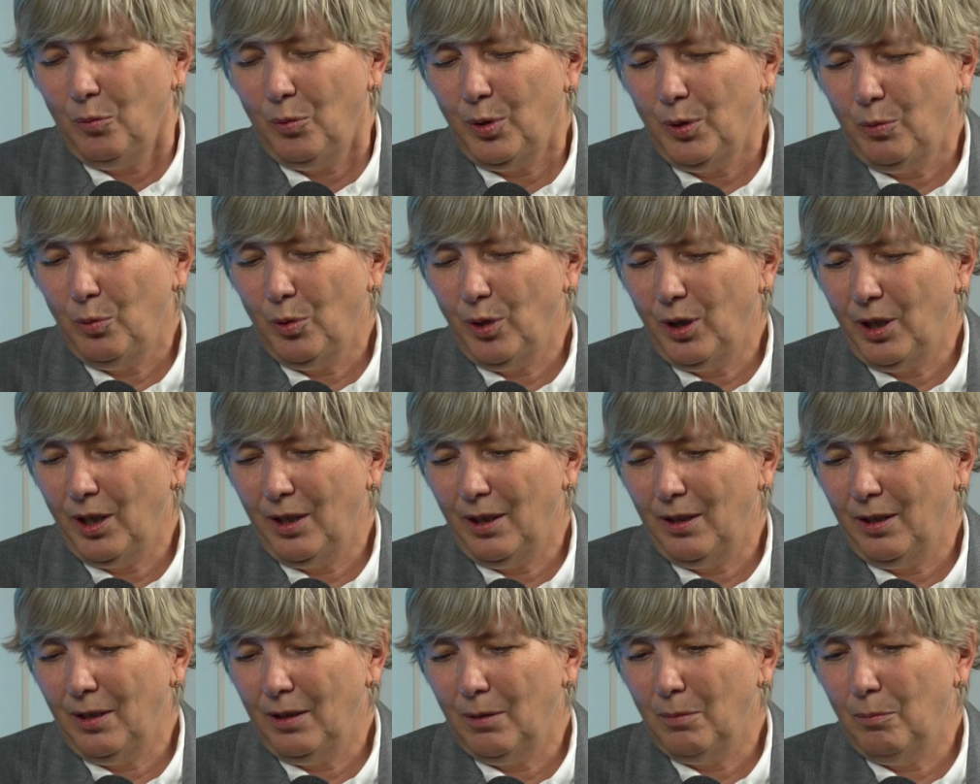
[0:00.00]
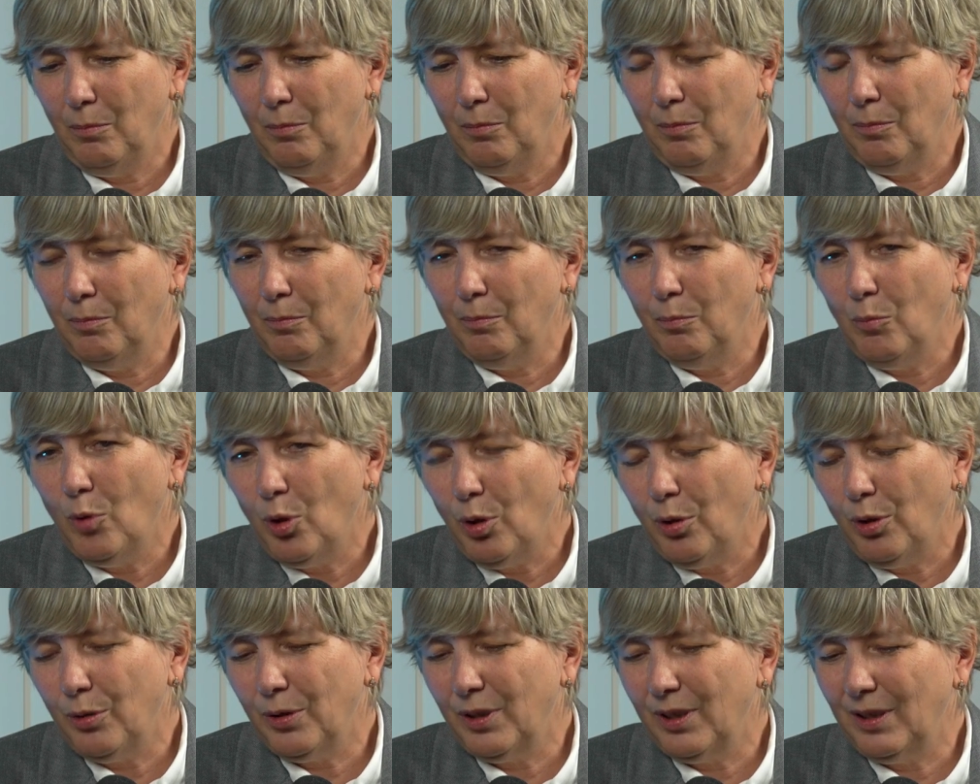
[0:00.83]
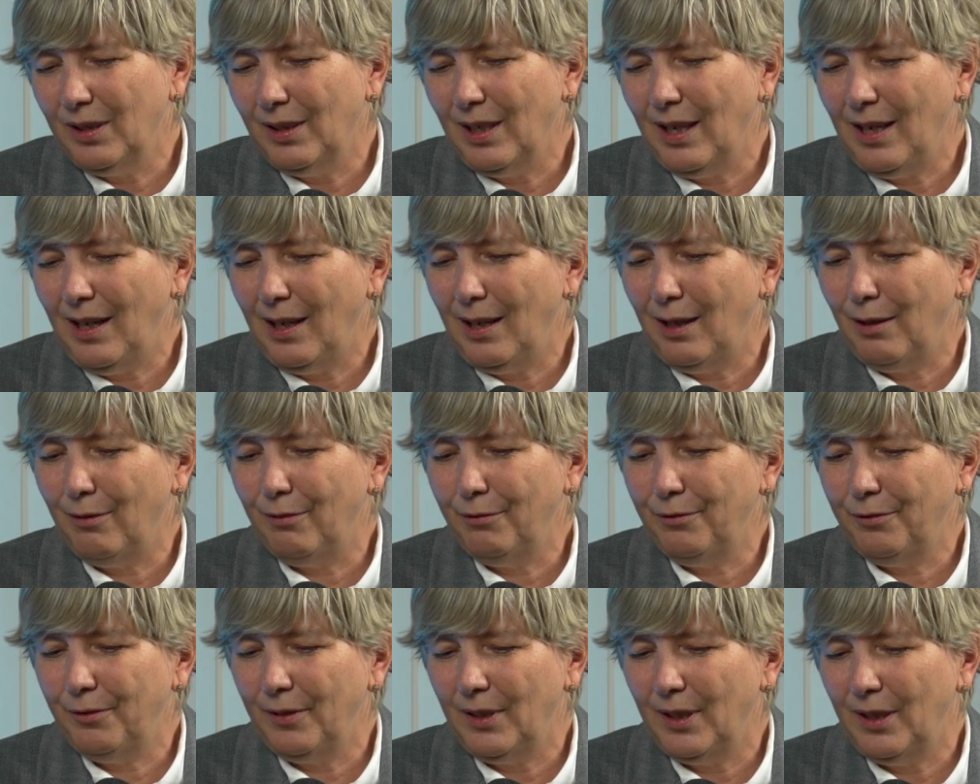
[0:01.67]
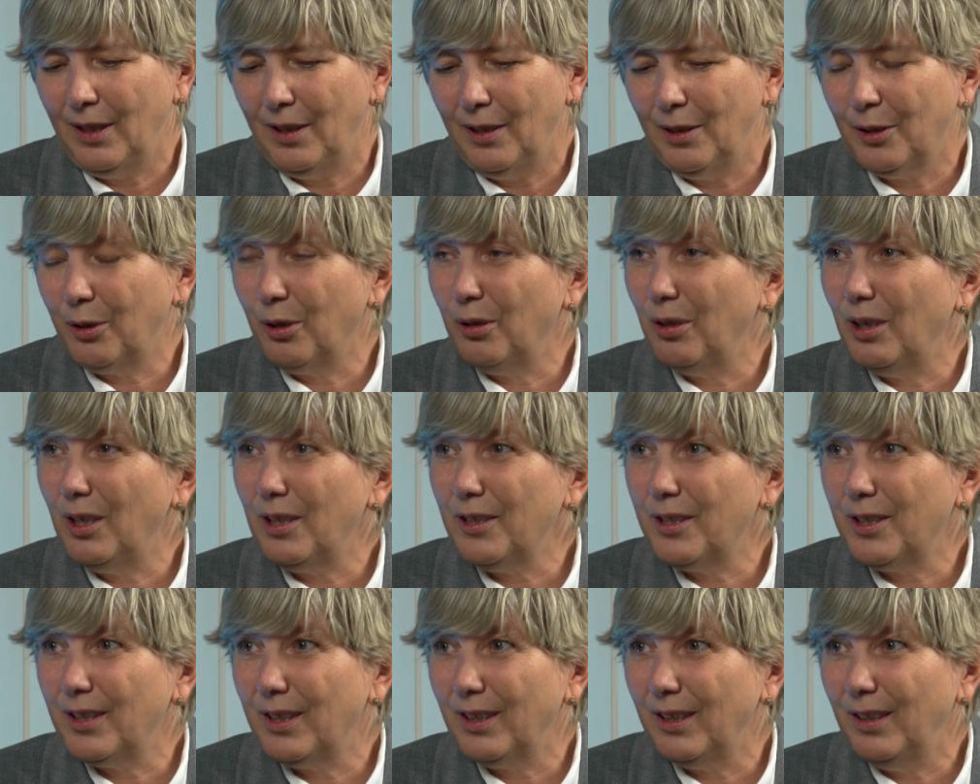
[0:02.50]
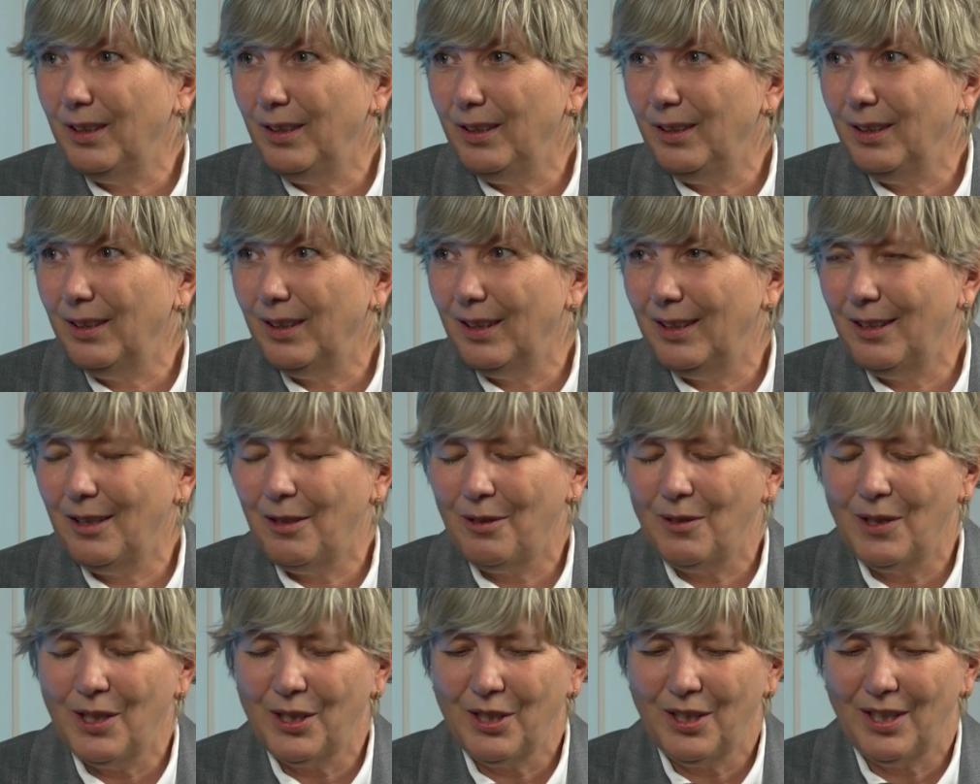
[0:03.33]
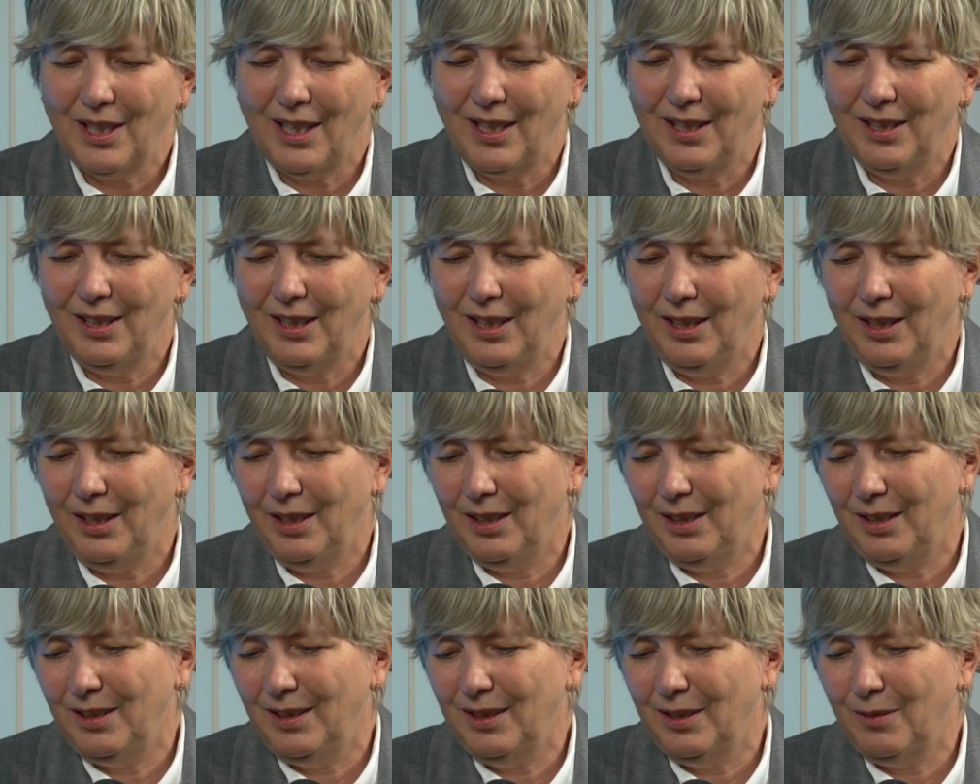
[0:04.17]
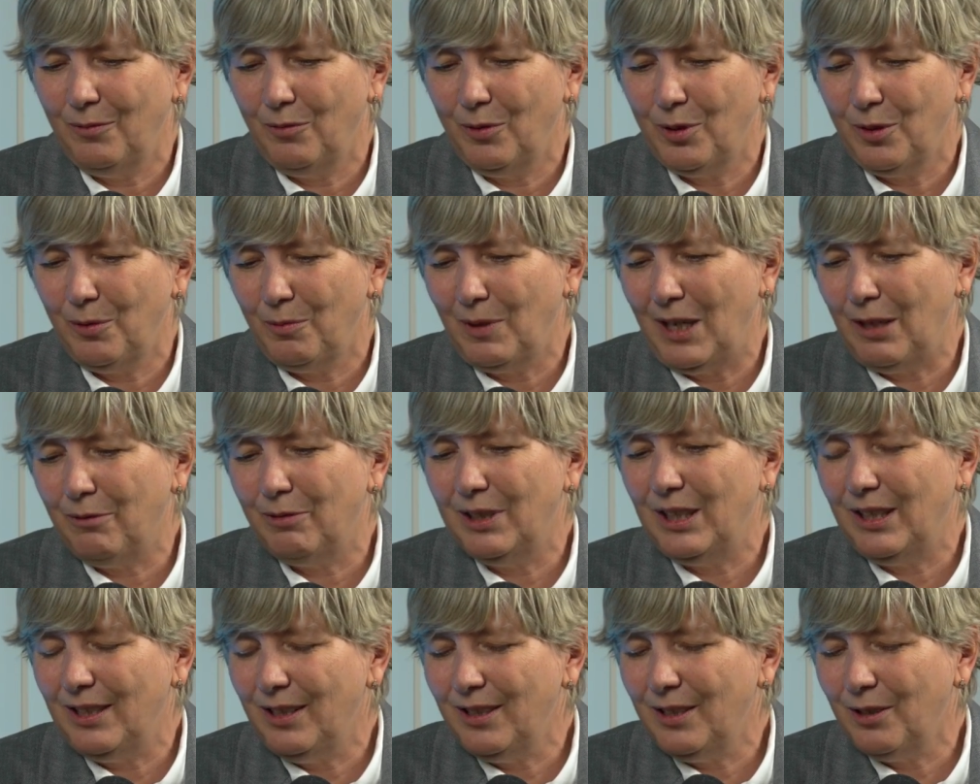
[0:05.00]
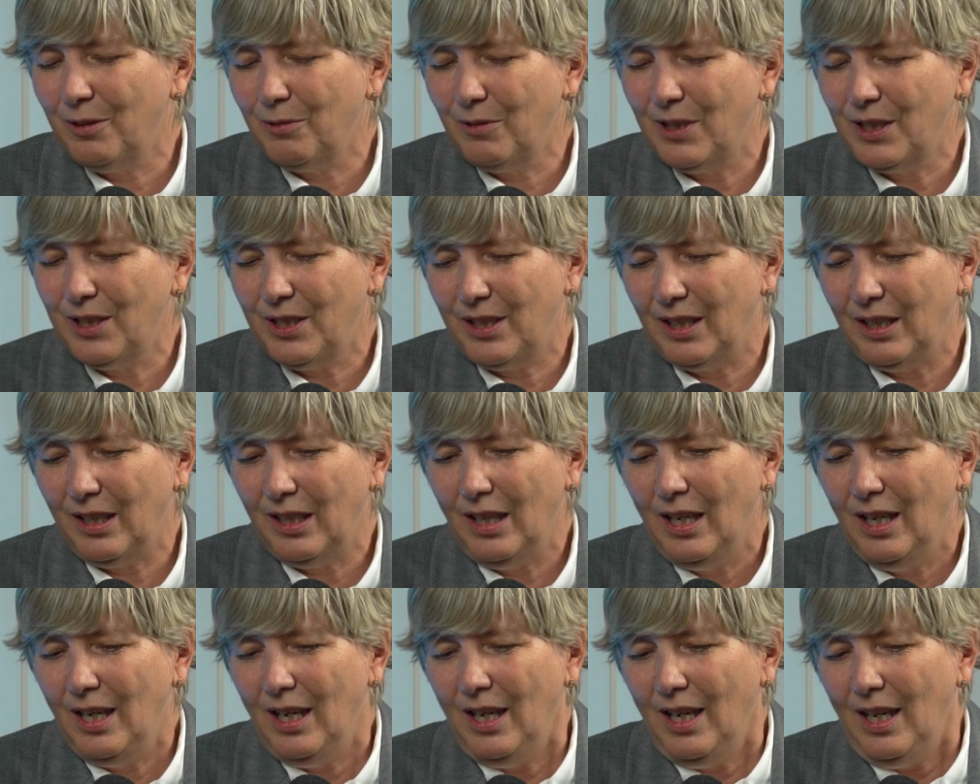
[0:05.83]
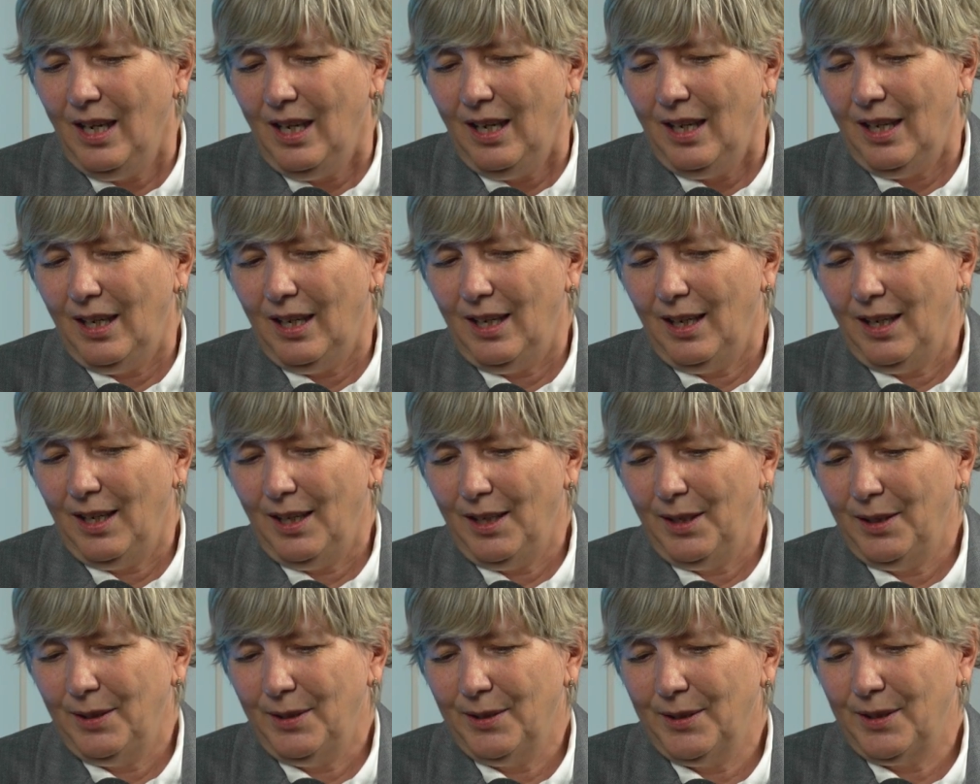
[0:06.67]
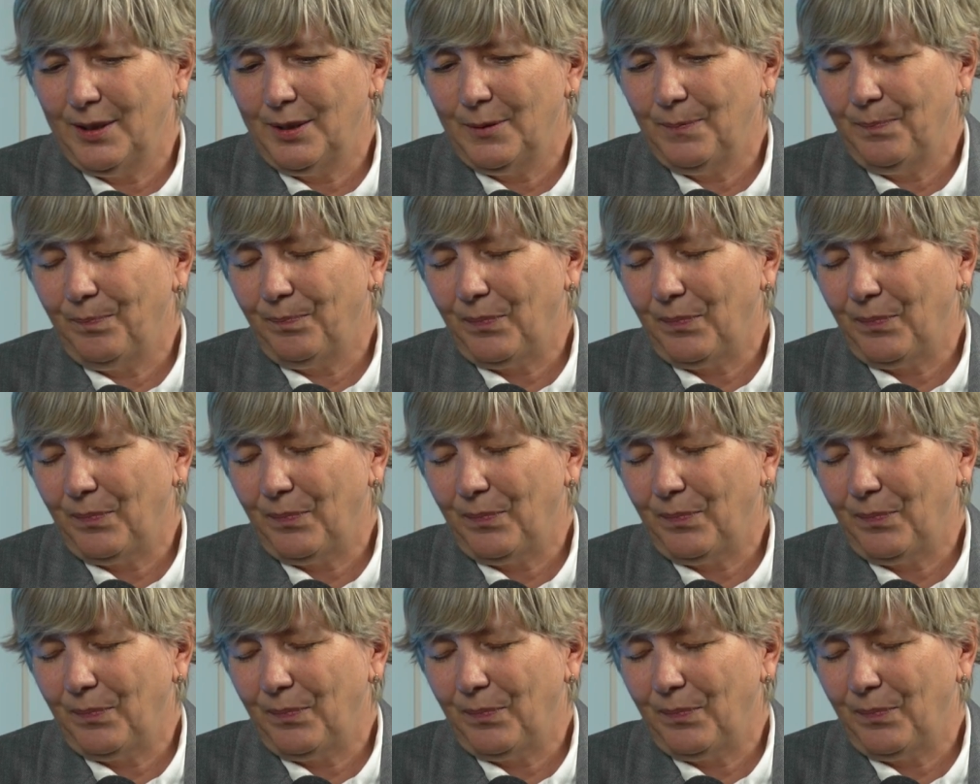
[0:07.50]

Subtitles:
we were more than the half girls in our studying, and it was very interesting. And